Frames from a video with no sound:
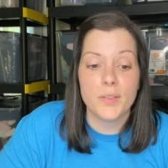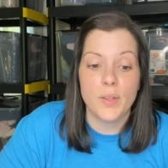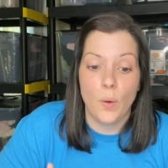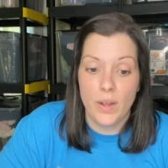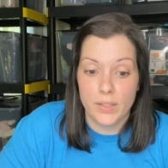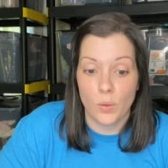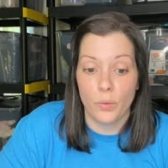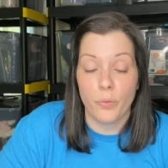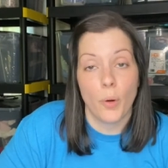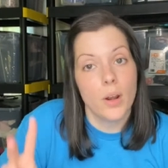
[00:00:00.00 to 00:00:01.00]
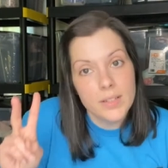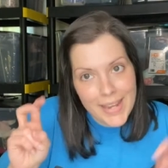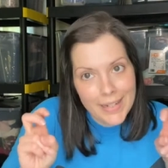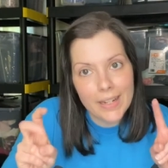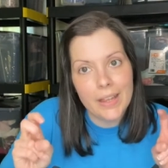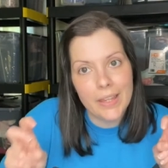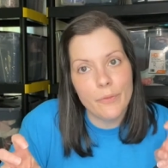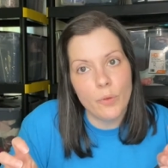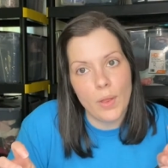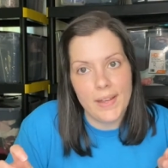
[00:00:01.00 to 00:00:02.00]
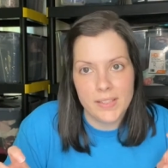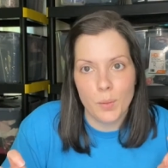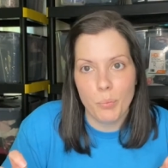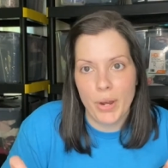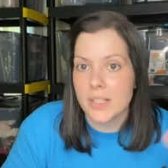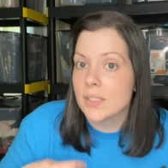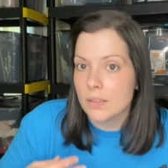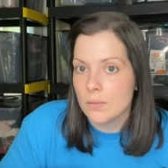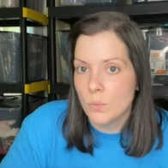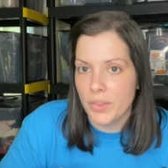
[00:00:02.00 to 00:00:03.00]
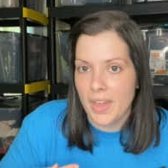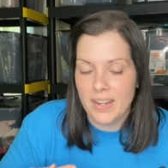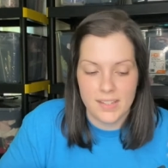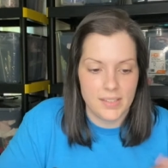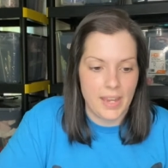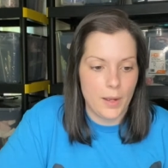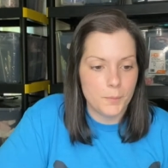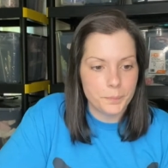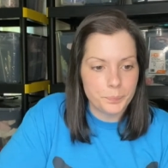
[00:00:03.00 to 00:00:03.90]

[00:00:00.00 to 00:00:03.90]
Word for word: so it sold for technically full asking price, with that discount.